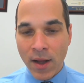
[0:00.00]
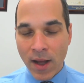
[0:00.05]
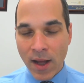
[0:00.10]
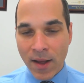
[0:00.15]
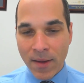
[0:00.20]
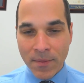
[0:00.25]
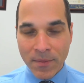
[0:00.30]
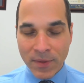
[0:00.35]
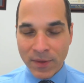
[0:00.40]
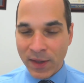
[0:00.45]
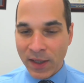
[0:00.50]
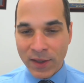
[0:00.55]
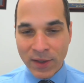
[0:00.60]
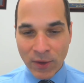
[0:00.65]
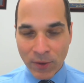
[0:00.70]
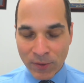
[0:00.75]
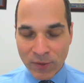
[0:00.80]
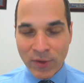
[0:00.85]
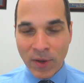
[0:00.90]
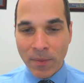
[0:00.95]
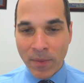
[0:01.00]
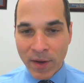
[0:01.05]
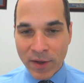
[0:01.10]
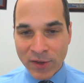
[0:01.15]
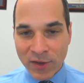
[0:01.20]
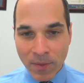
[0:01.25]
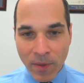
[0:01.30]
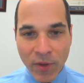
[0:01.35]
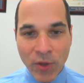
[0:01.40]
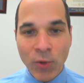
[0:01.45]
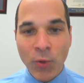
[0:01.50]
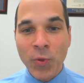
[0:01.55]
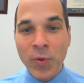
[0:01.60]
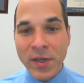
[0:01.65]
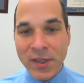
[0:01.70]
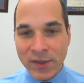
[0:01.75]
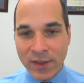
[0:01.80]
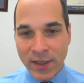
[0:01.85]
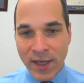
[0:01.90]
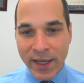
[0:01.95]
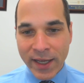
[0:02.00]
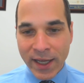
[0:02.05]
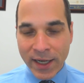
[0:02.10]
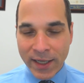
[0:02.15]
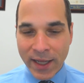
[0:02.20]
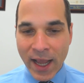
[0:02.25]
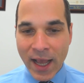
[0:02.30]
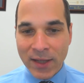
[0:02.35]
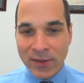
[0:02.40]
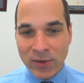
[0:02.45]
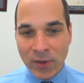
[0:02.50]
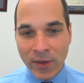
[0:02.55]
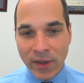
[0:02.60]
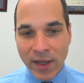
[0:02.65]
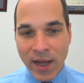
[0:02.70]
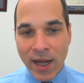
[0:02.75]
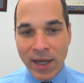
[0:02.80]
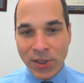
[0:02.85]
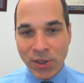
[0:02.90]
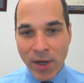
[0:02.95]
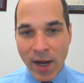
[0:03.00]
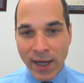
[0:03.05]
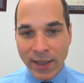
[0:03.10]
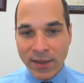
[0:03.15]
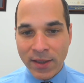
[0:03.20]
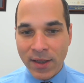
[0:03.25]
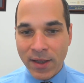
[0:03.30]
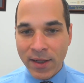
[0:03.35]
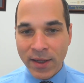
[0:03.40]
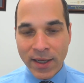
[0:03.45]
some other reason they can cancel the contract.